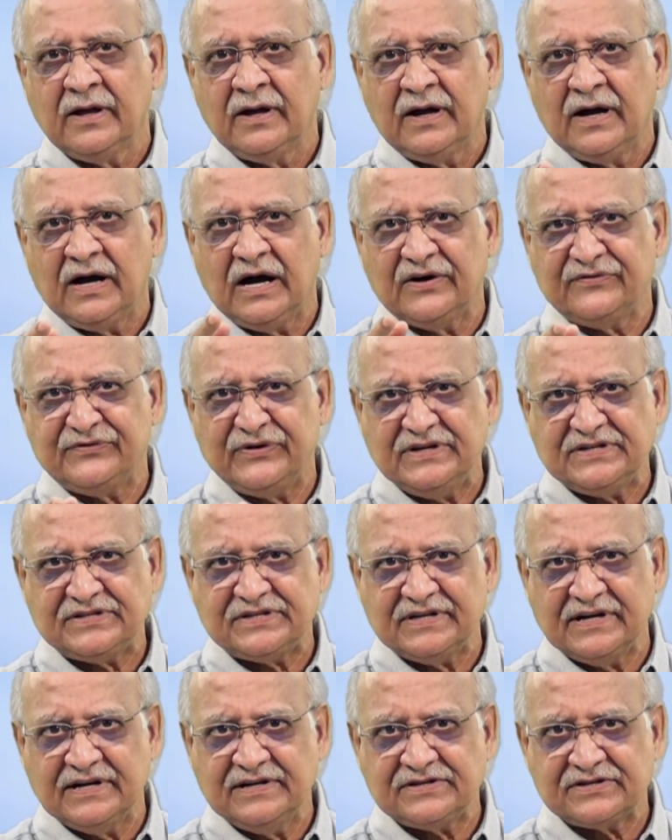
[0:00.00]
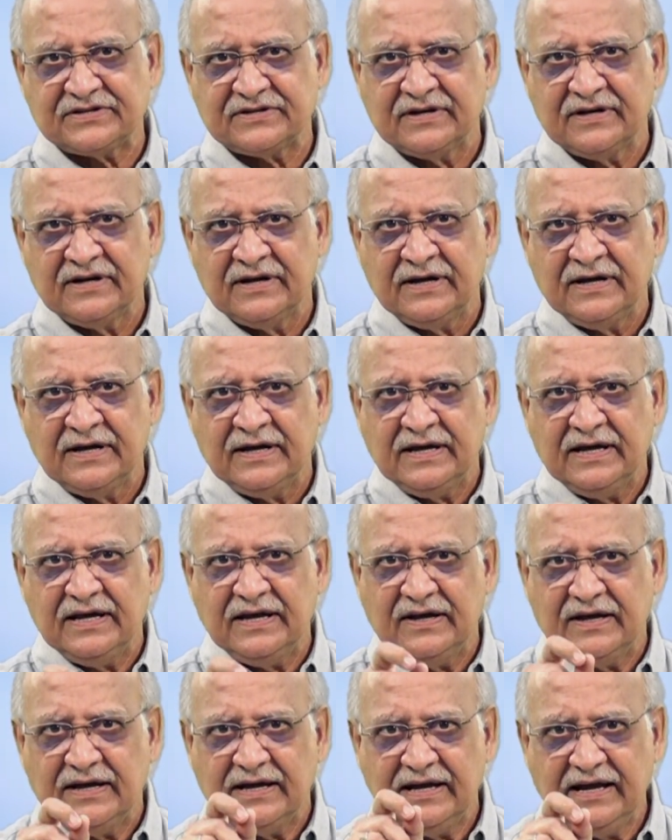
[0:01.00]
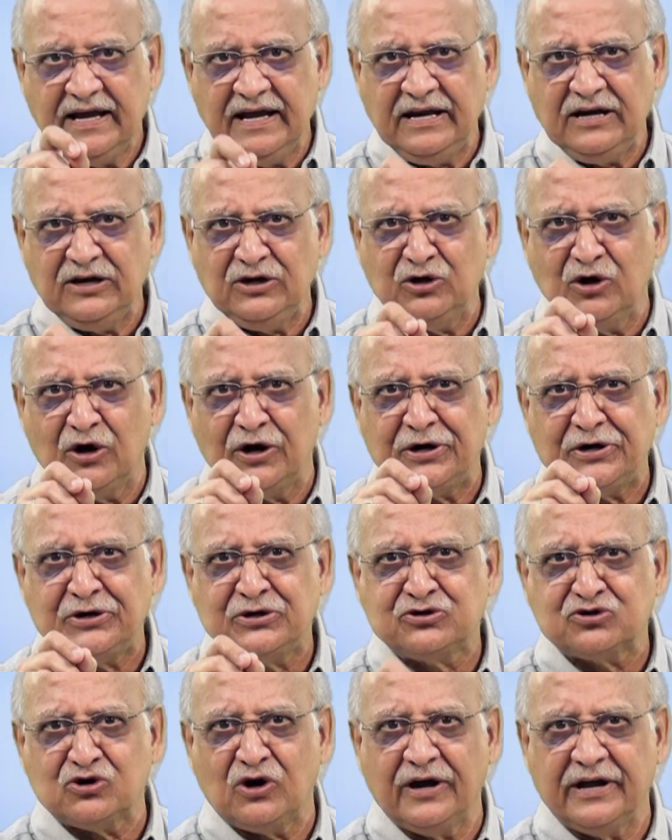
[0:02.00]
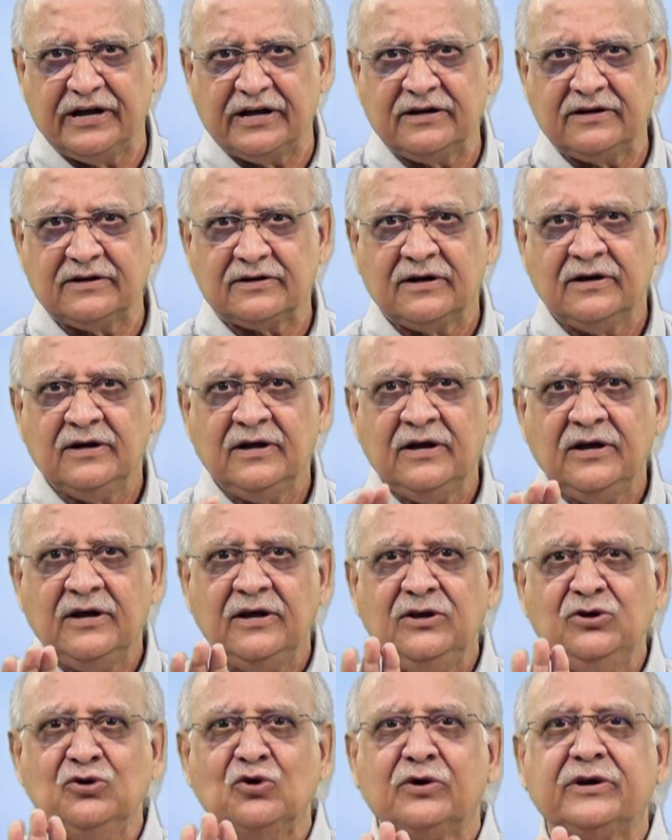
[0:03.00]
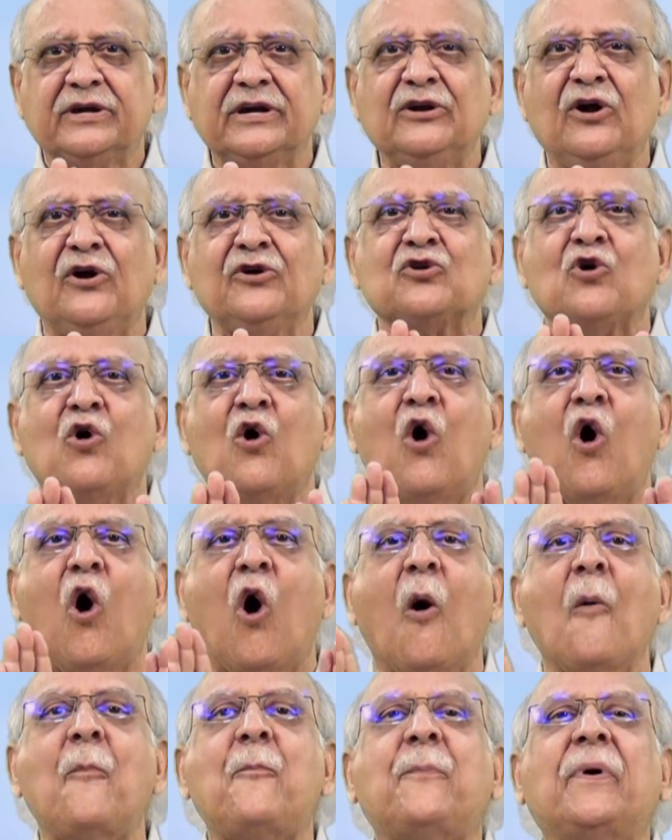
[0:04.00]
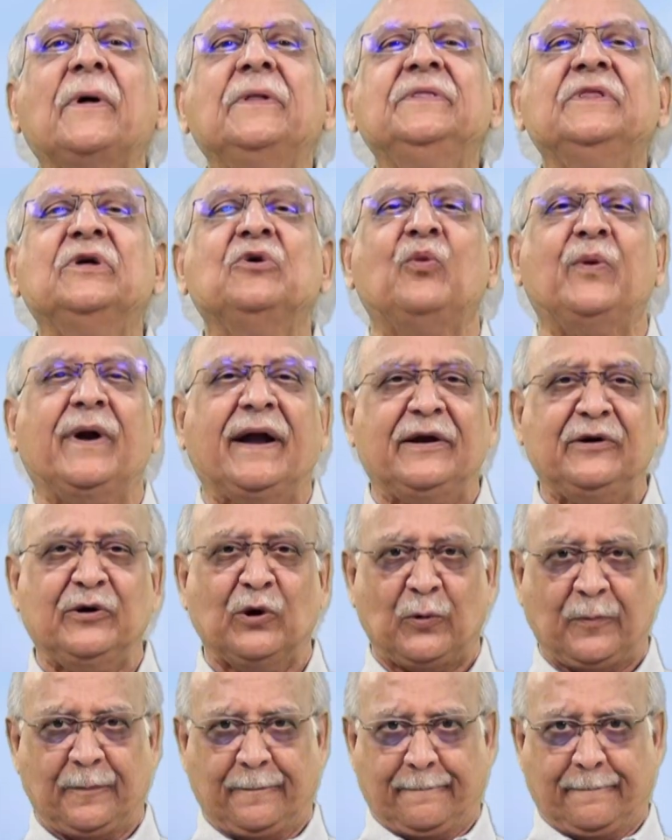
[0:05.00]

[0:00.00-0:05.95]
Hafiz says, in your drawing, you cannot open the window.